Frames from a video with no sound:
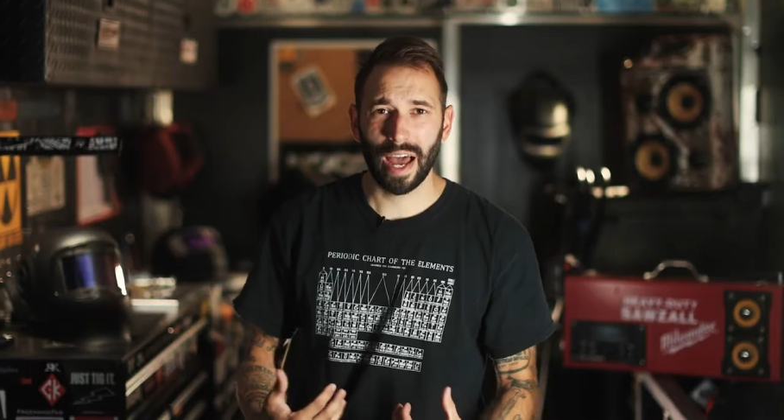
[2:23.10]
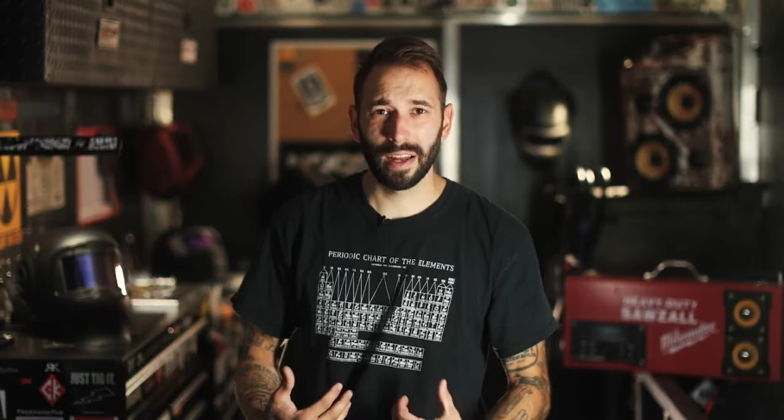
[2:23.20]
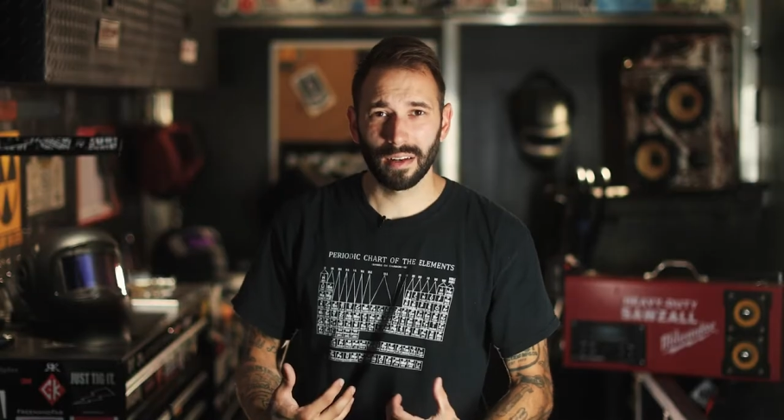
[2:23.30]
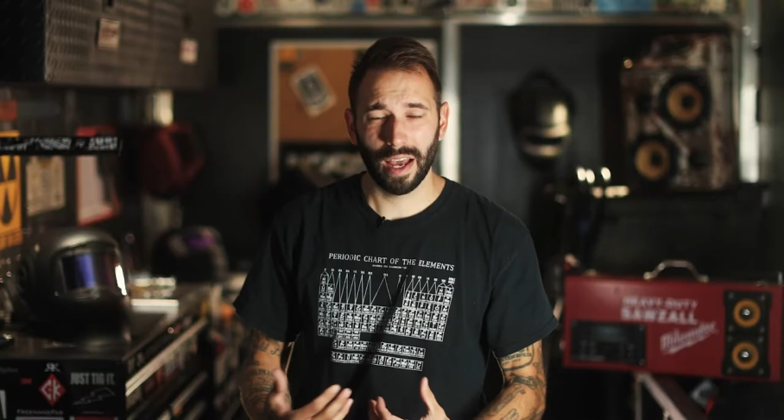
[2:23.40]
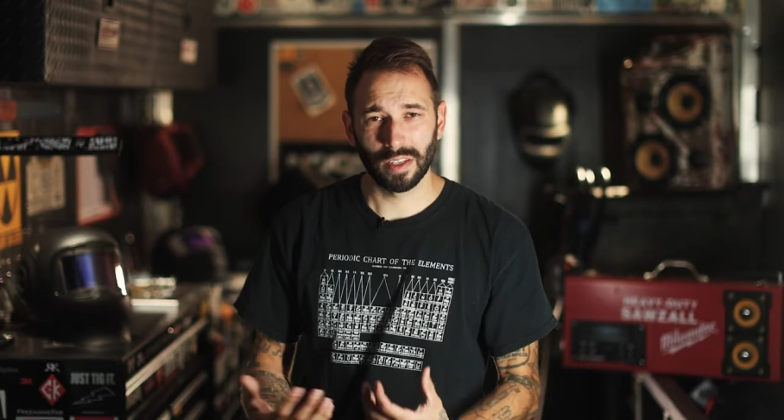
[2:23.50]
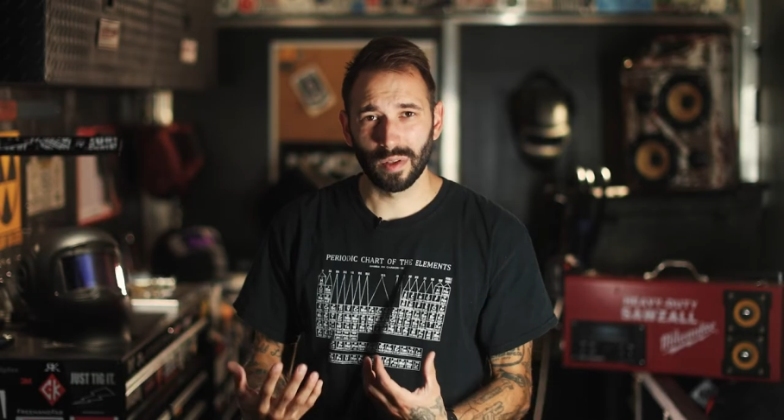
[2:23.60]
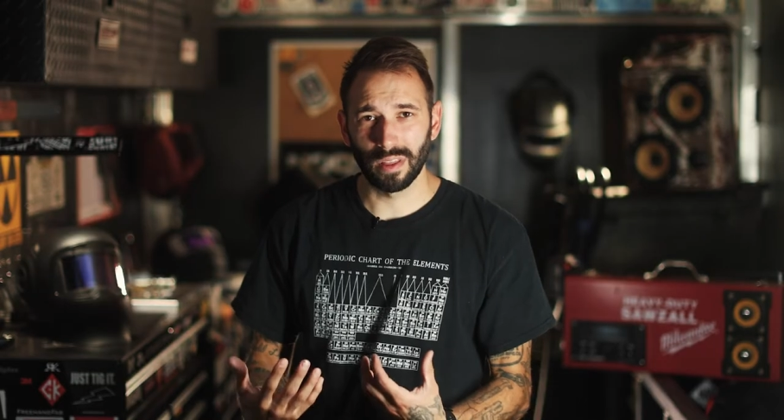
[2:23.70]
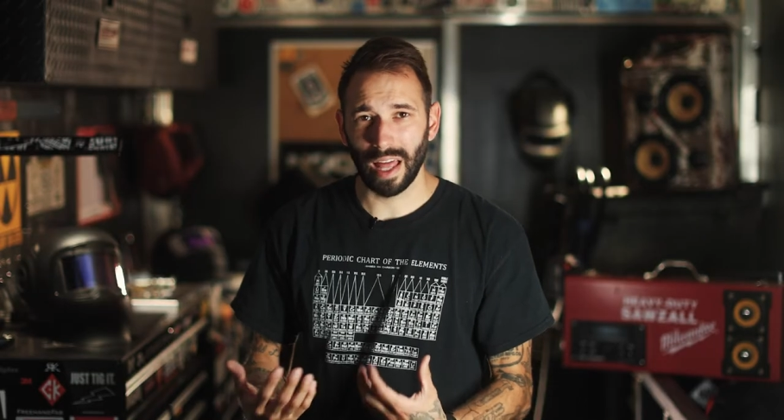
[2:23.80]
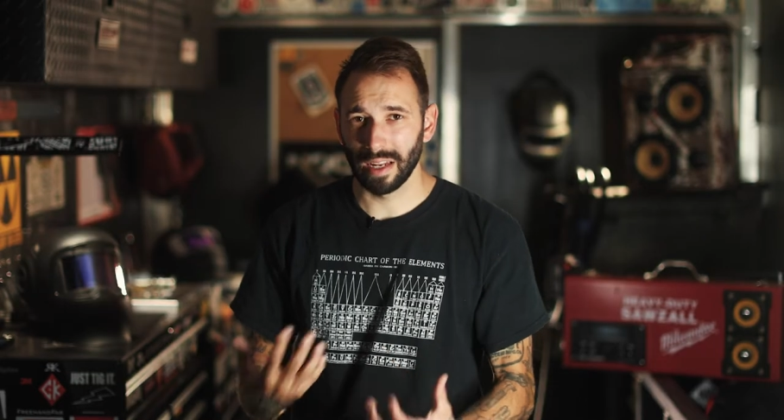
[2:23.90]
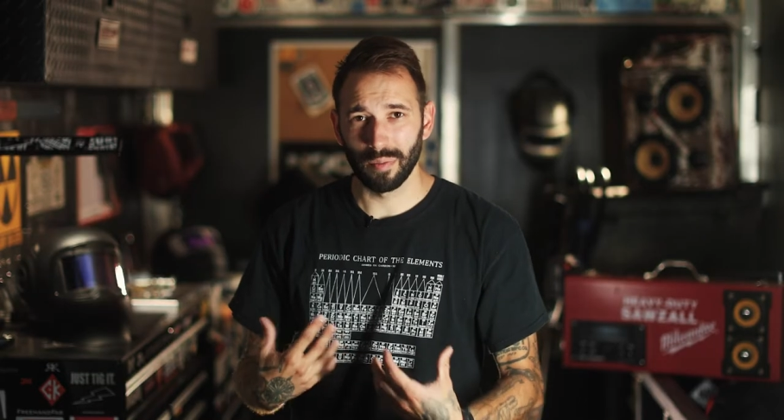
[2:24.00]
That has
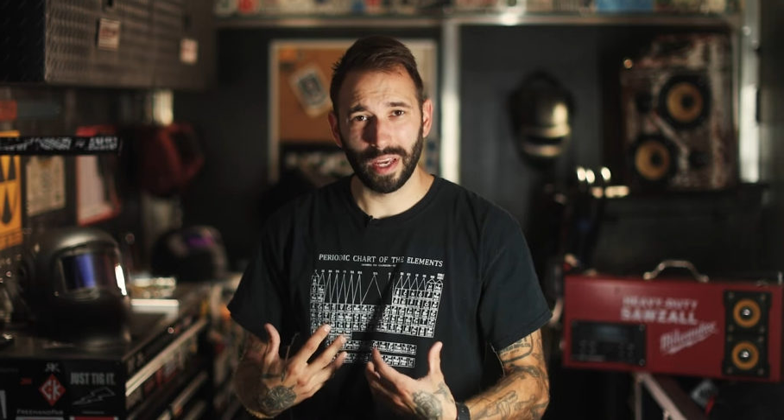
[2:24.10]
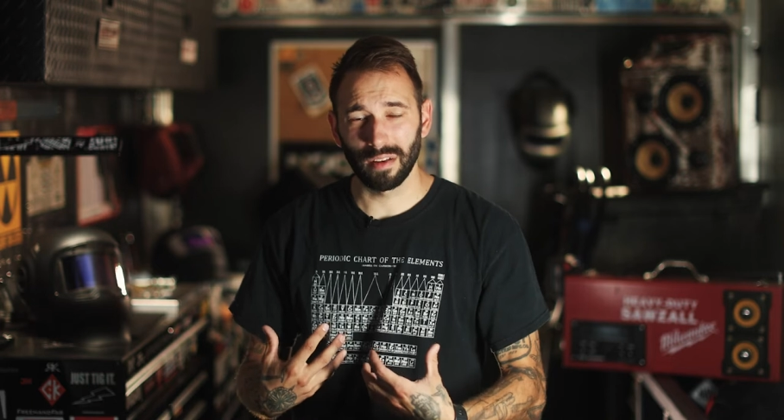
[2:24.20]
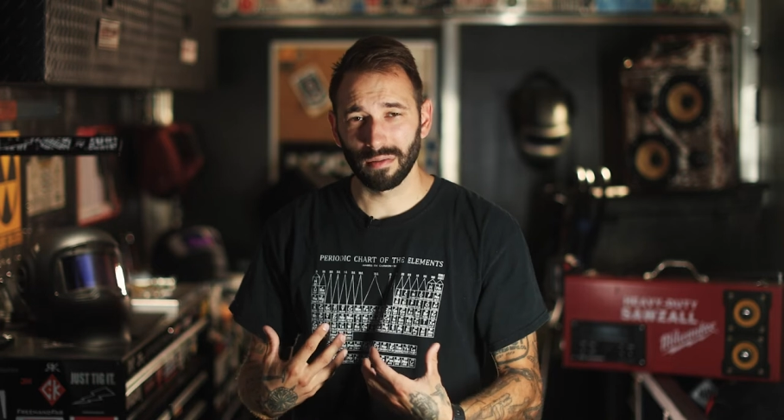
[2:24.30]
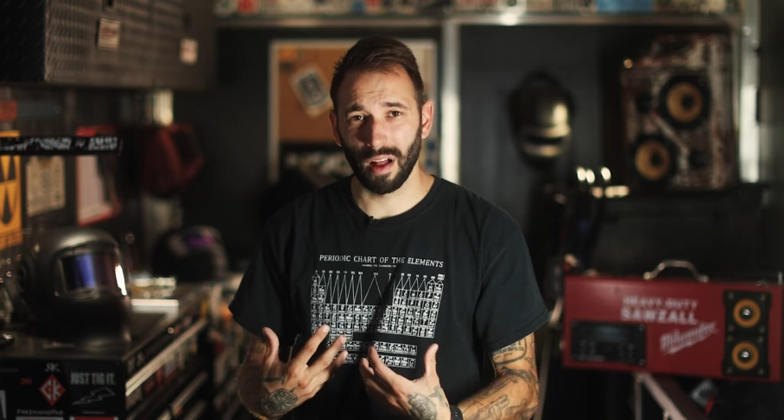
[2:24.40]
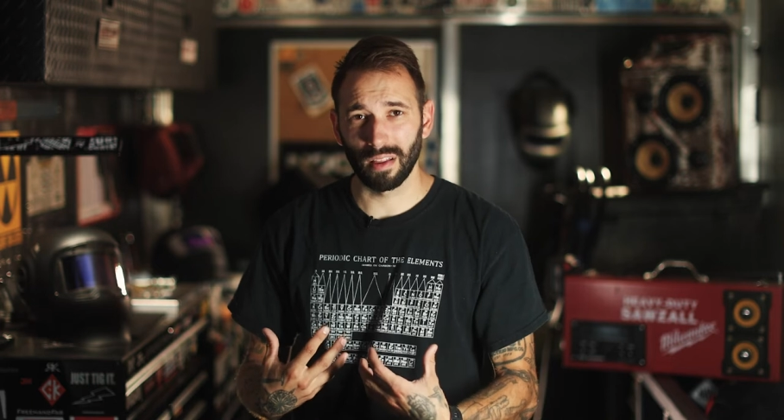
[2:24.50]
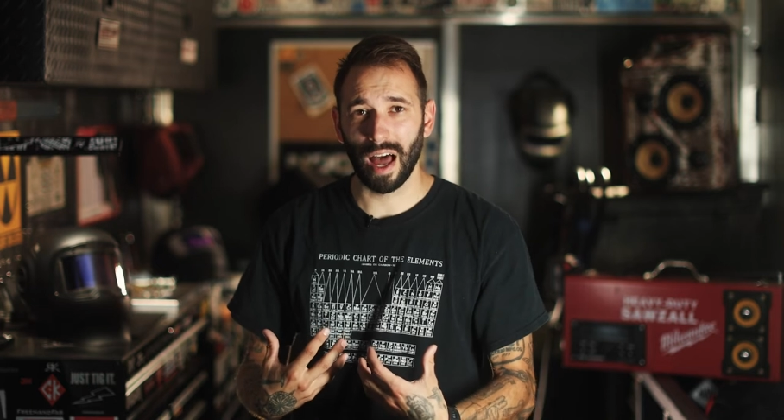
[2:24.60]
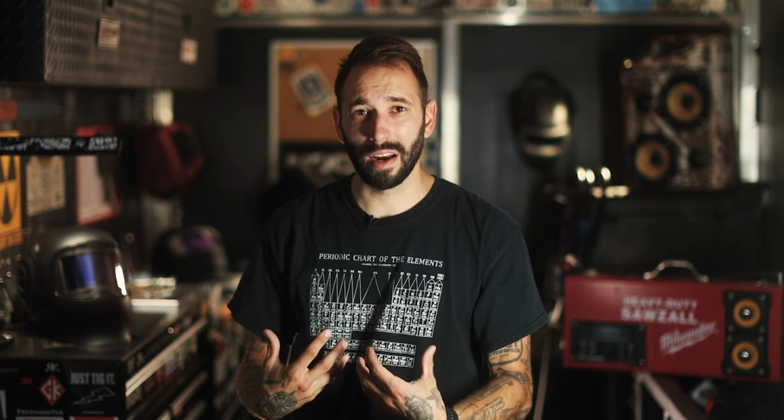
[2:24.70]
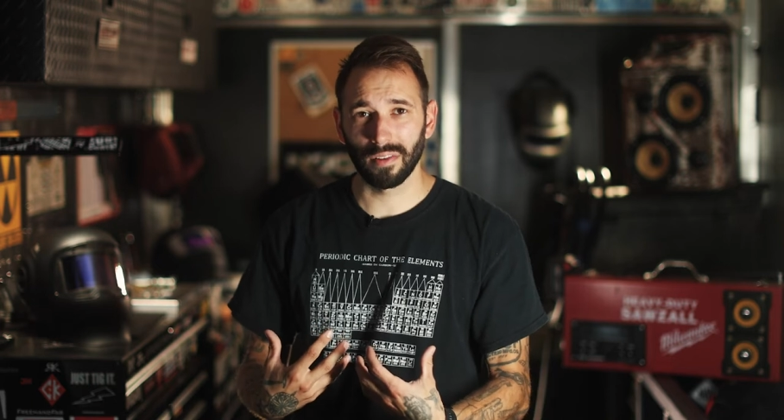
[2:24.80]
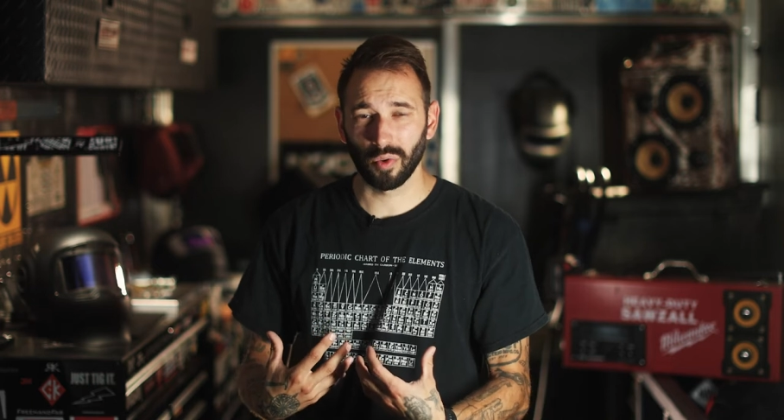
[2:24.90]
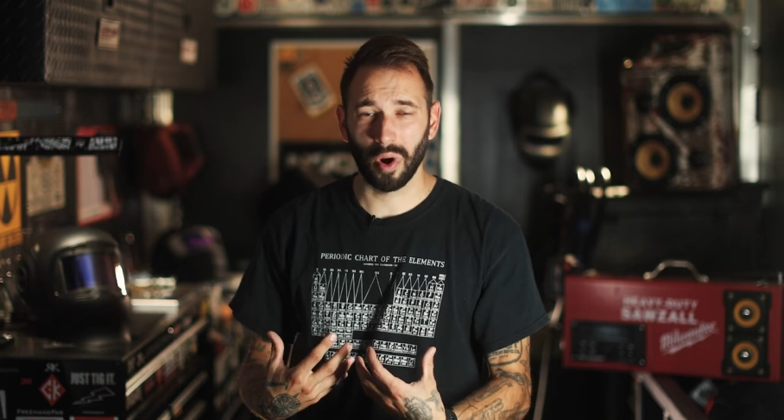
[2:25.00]
lended me a lot of